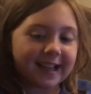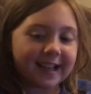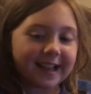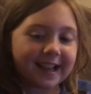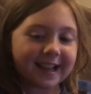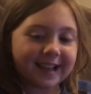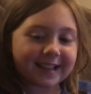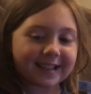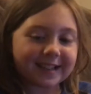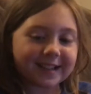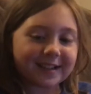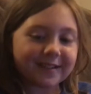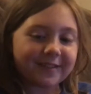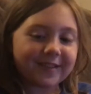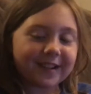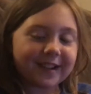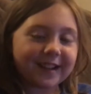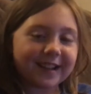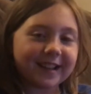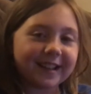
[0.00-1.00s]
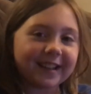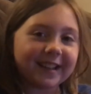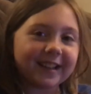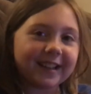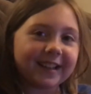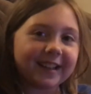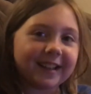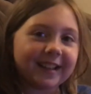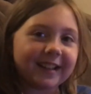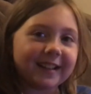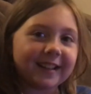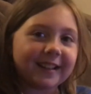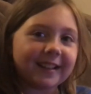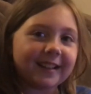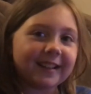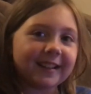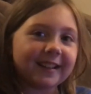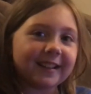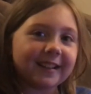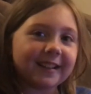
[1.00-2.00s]
And when
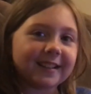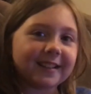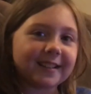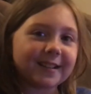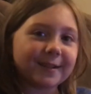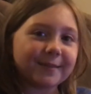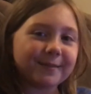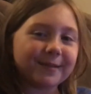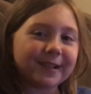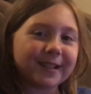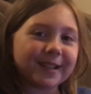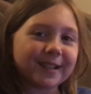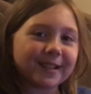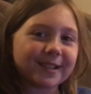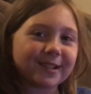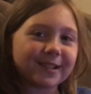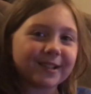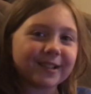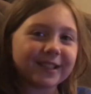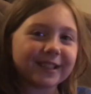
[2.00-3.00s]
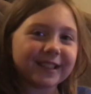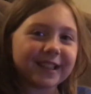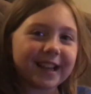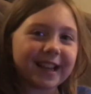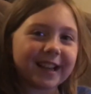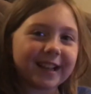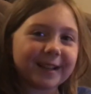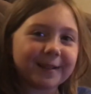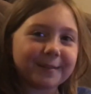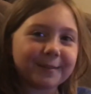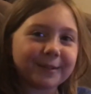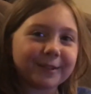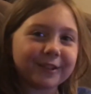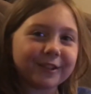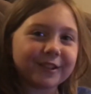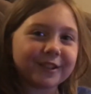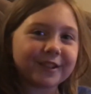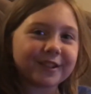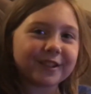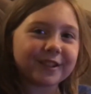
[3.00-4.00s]
someone is hurting the
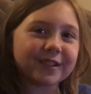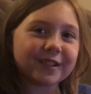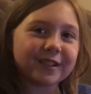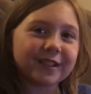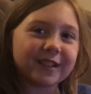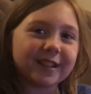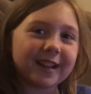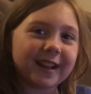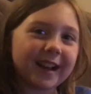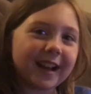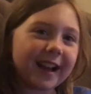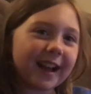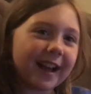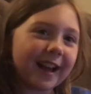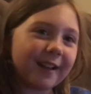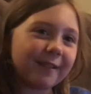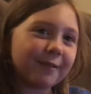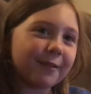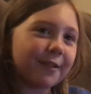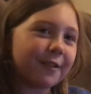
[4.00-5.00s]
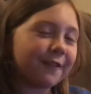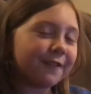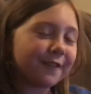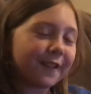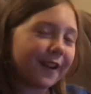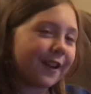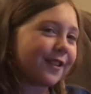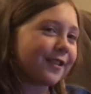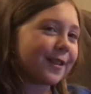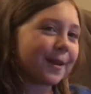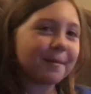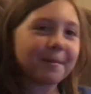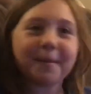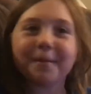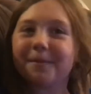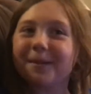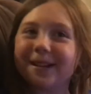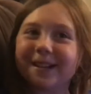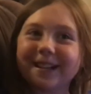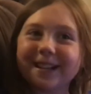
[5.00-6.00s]
animals, I will fire them
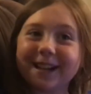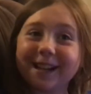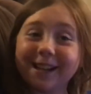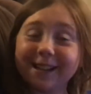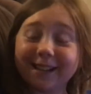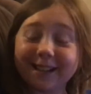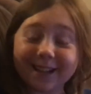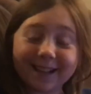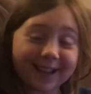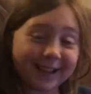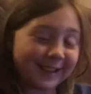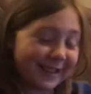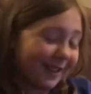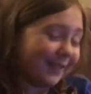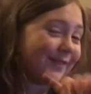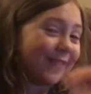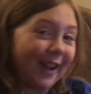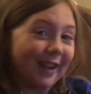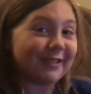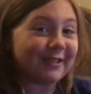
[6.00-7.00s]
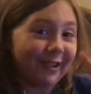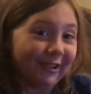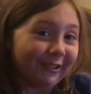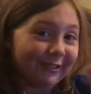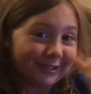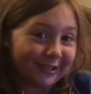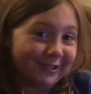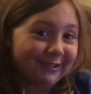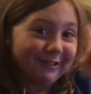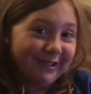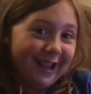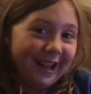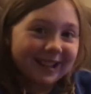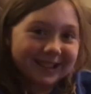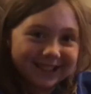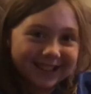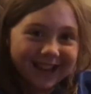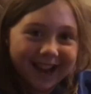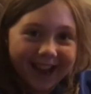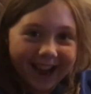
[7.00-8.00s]
immediately. And if they don't do
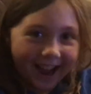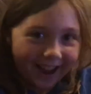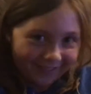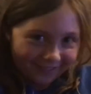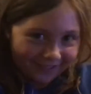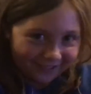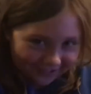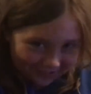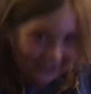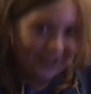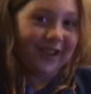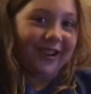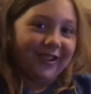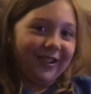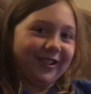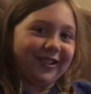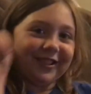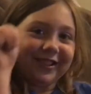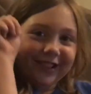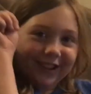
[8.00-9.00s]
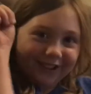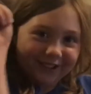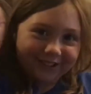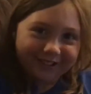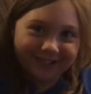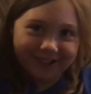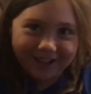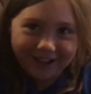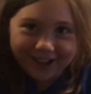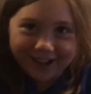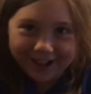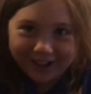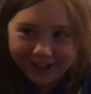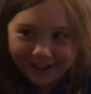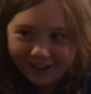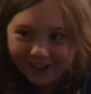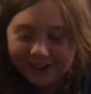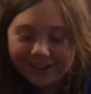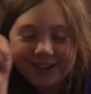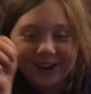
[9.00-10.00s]
that, I will call
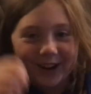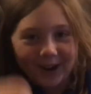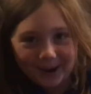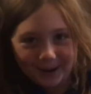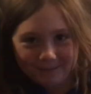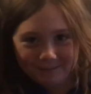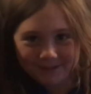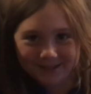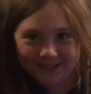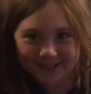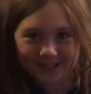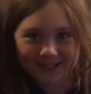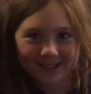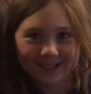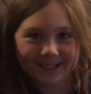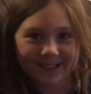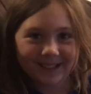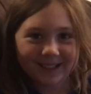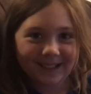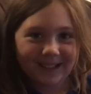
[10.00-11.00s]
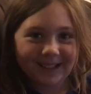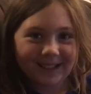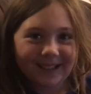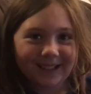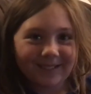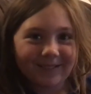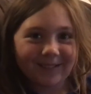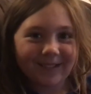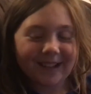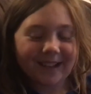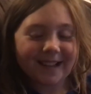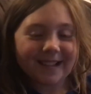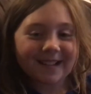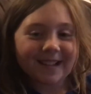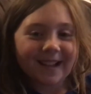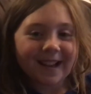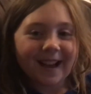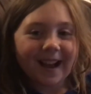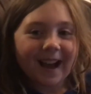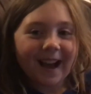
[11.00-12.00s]
the cops because
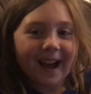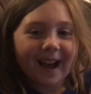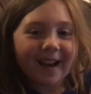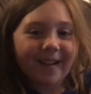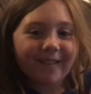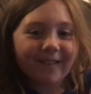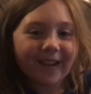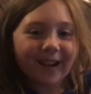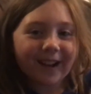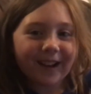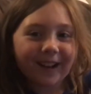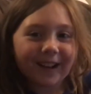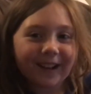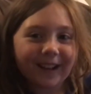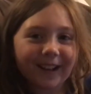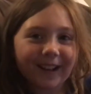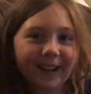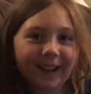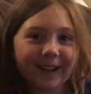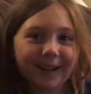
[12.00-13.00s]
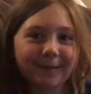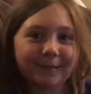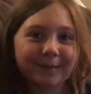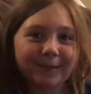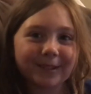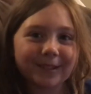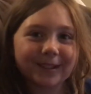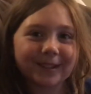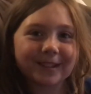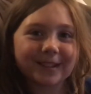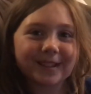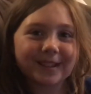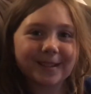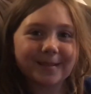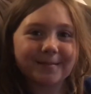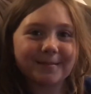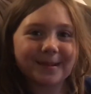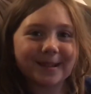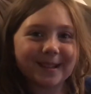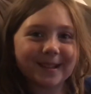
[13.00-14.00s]
I want animals
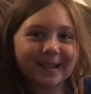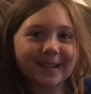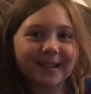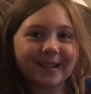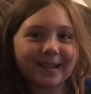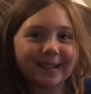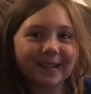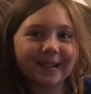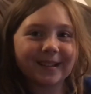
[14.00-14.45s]
to be